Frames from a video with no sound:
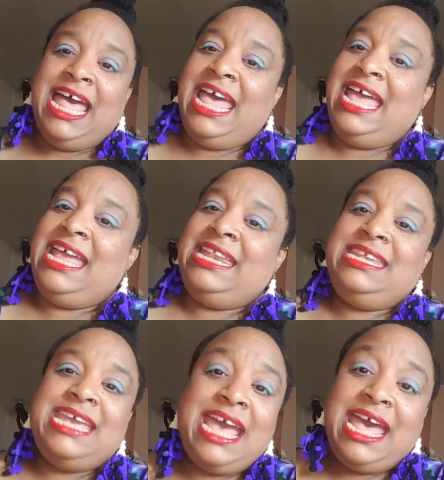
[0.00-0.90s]

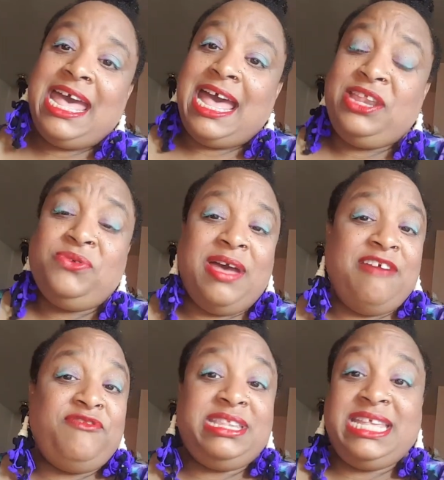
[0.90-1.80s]
And yeah, I do
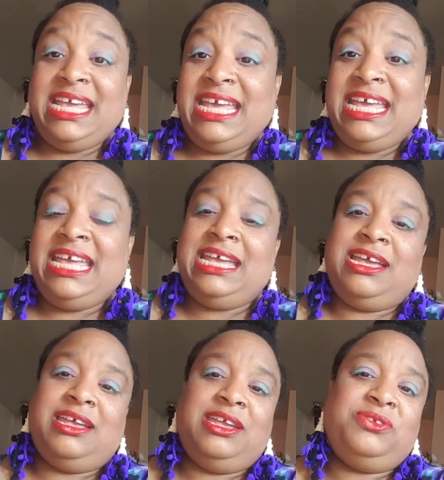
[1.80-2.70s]

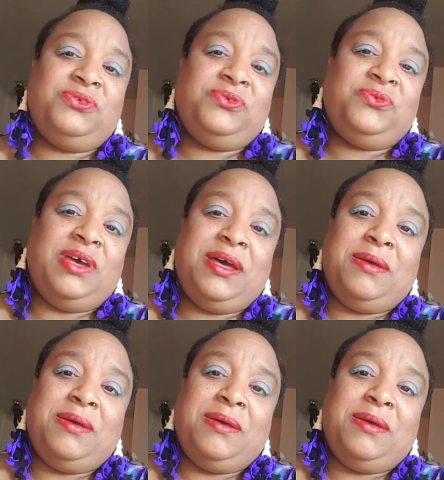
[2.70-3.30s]
everything. I do